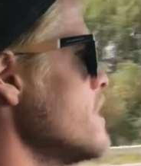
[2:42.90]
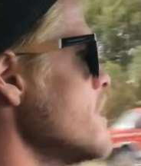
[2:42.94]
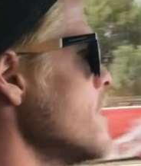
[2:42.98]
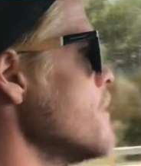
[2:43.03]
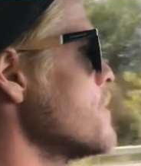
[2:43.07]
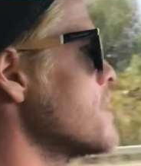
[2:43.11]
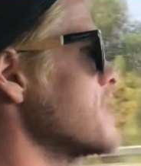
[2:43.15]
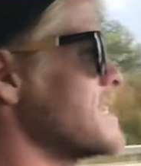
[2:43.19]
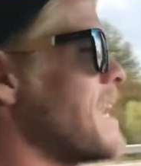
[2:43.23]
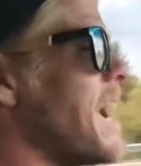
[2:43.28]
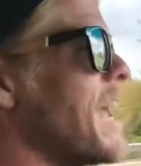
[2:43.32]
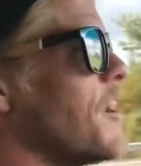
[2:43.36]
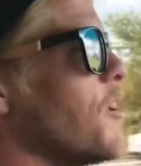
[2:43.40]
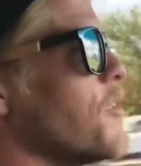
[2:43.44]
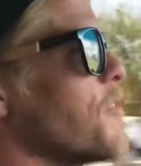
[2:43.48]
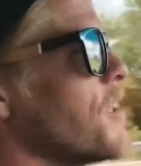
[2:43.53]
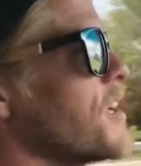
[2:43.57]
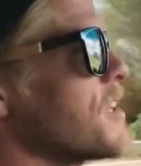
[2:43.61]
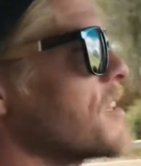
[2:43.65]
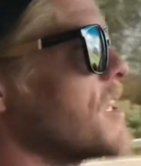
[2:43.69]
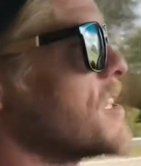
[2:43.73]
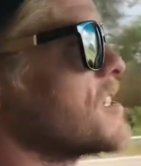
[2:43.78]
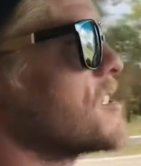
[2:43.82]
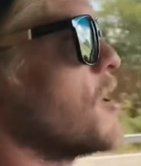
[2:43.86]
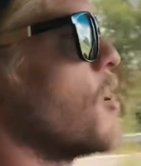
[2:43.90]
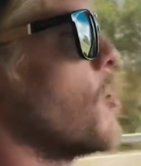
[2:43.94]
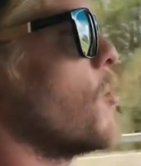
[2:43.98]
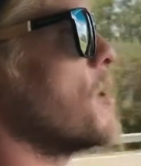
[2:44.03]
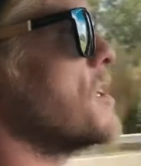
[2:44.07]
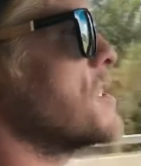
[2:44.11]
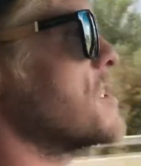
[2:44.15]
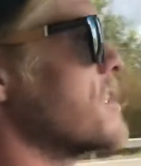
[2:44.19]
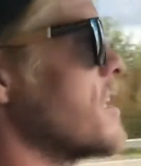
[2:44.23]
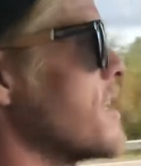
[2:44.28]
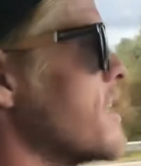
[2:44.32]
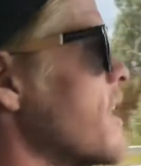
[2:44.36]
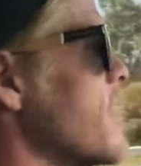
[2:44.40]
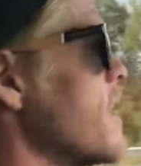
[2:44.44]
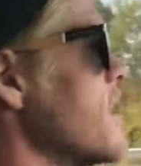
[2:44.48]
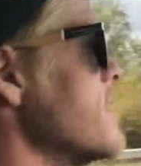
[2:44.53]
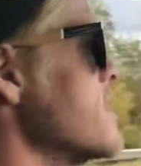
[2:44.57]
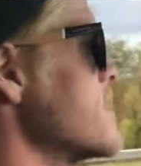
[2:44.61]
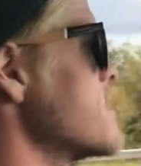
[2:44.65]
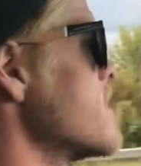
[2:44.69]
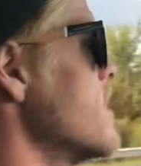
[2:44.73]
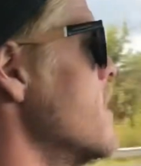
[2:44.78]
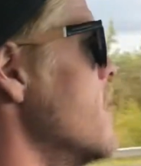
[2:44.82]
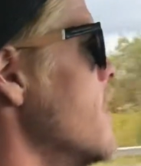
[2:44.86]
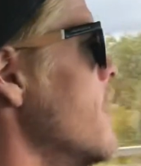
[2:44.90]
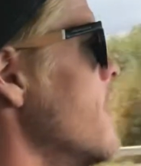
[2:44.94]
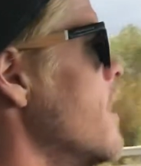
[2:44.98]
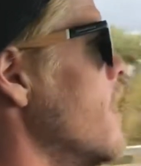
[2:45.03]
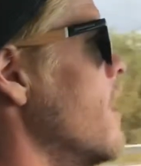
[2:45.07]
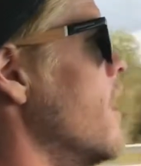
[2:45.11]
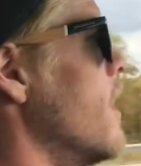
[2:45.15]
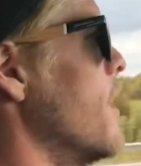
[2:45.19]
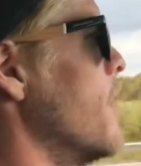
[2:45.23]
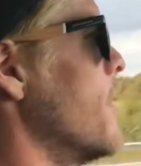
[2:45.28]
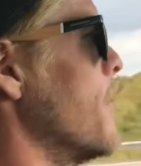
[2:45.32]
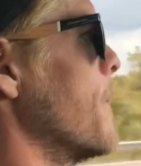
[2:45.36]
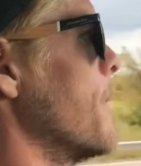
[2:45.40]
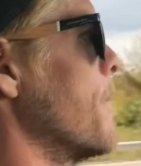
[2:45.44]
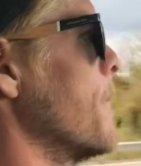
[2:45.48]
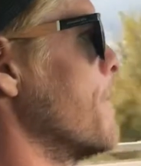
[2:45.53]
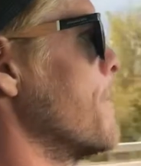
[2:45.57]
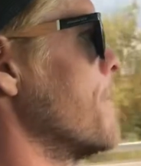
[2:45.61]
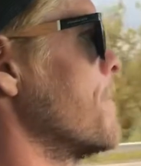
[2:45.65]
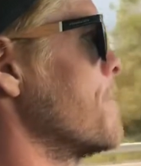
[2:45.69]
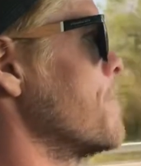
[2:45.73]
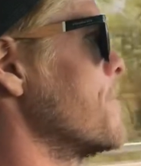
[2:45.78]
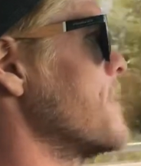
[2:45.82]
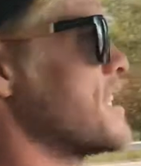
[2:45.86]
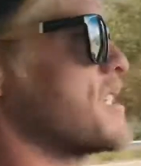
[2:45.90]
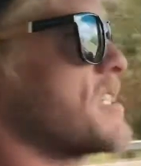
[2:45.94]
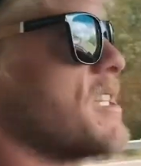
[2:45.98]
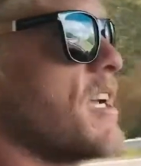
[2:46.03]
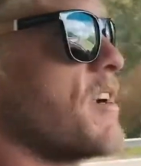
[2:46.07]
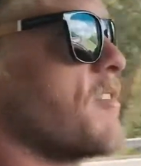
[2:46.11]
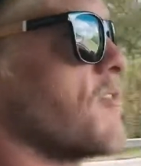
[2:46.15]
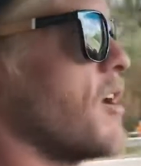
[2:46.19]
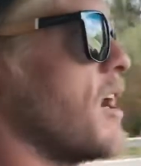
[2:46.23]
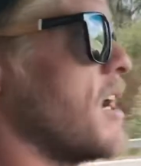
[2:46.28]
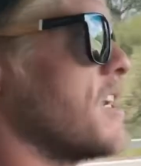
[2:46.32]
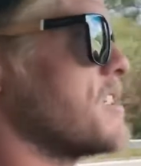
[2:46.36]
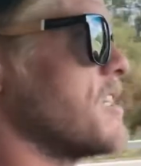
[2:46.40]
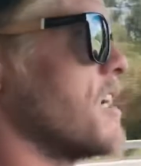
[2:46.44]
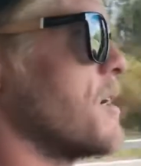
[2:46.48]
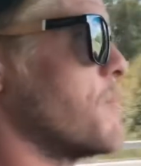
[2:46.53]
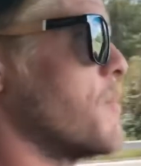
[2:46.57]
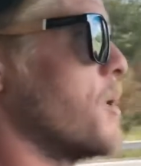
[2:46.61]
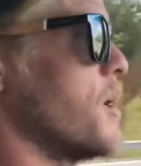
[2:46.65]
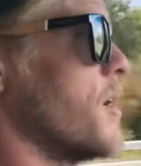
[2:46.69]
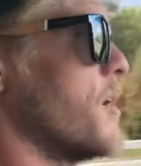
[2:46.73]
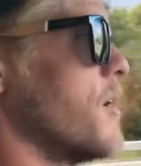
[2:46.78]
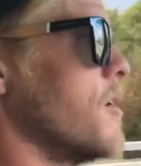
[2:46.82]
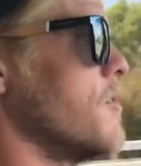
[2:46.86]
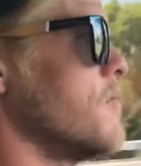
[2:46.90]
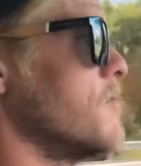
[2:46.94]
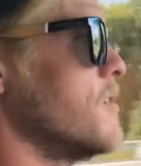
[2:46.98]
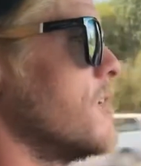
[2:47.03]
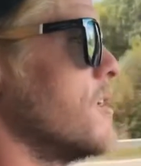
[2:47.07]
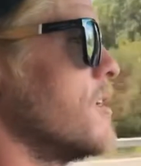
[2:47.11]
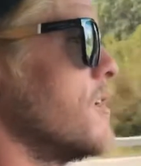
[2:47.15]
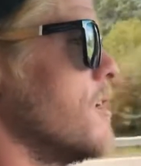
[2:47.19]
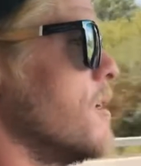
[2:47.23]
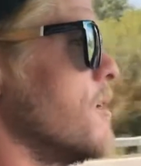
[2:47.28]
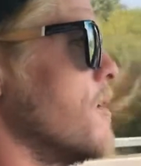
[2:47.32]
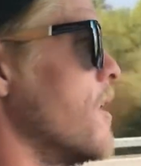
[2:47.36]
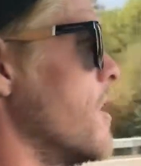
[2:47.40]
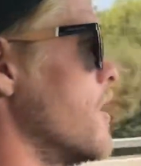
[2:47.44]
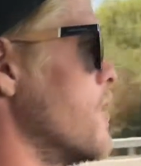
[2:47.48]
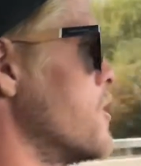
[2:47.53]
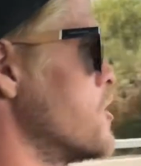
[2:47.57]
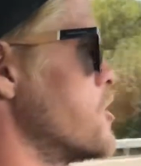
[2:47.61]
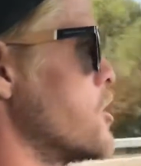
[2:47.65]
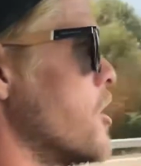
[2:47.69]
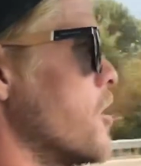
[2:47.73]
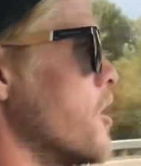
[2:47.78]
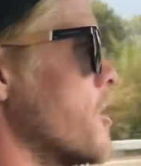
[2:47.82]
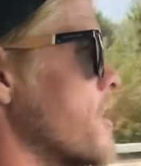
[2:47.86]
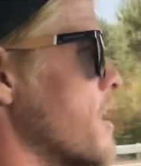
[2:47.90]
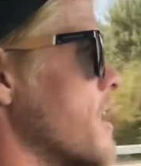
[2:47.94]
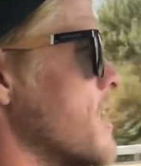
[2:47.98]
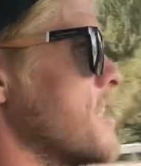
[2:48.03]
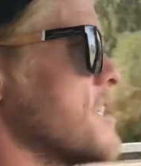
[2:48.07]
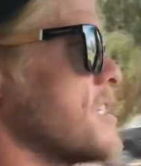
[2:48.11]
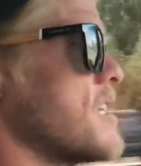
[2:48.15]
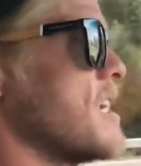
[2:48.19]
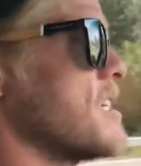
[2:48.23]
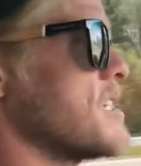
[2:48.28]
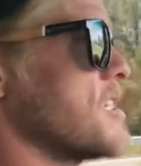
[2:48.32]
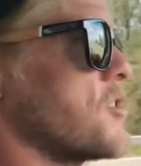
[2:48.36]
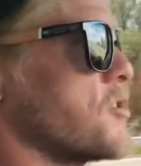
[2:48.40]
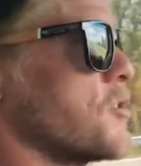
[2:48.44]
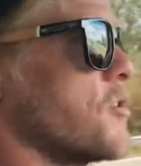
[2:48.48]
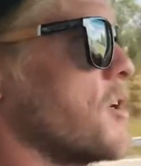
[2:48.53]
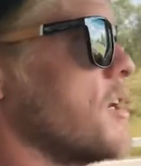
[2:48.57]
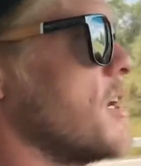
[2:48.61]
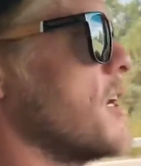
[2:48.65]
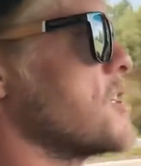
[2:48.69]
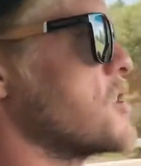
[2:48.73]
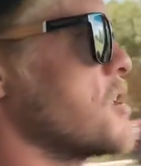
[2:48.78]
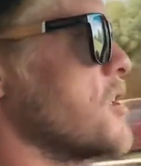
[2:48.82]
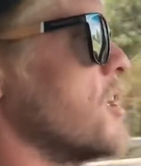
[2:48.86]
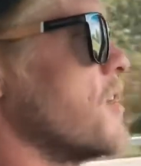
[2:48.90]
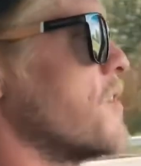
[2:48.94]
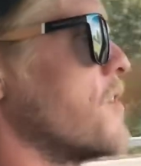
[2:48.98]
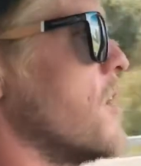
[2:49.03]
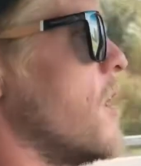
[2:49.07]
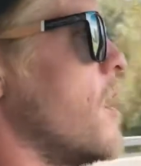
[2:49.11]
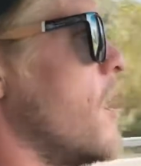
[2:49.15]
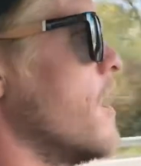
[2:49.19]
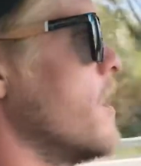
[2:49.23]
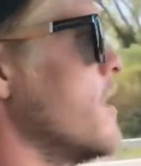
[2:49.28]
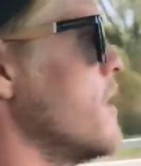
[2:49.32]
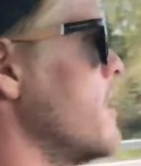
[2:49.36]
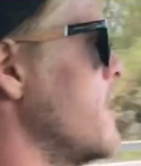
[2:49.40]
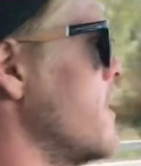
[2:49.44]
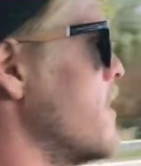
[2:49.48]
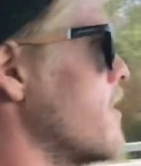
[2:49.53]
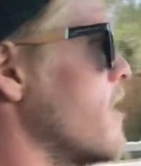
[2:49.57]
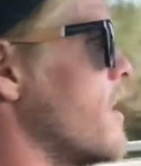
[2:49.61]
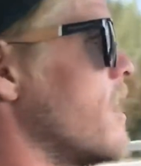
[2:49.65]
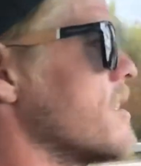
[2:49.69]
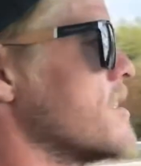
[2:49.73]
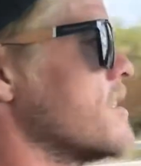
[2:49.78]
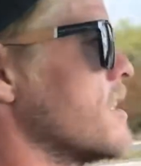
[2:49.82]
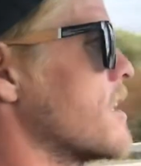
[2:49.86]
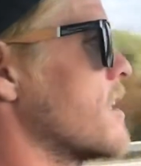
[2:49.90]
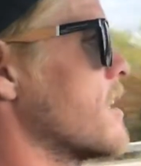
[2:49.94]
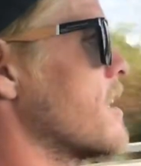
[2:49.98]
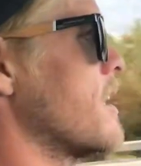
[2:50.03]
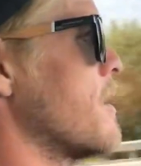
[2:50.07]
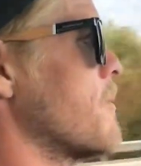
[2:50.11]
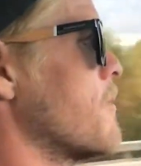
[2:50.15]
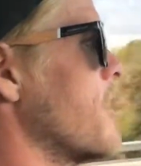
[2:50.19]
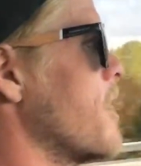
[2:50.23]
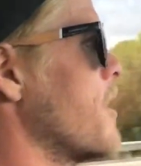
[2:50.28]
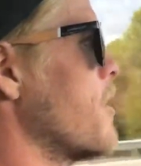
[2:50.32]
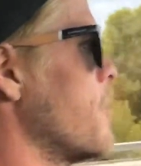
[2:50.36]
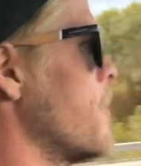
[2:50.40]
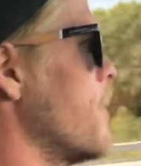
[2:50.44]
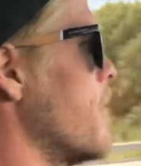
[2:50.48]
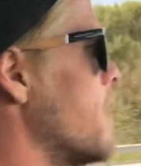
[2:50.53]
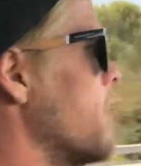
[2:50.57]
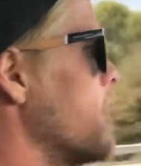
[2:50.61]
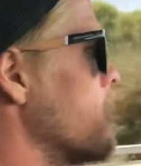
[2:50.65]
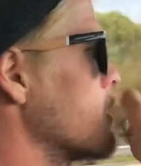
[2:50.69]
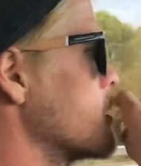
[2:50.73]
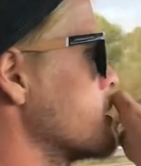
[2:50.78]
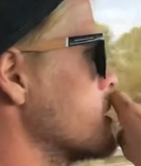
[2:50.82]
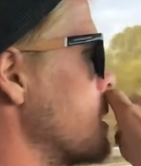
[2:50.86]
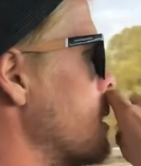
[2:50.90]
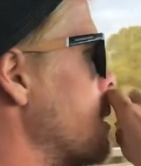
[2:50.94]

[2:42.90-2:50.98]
because I don't think that's always the case. This thing rides like butter. My other truck, it just has a 3-inch lift on it. It rides like a damn rattle box, so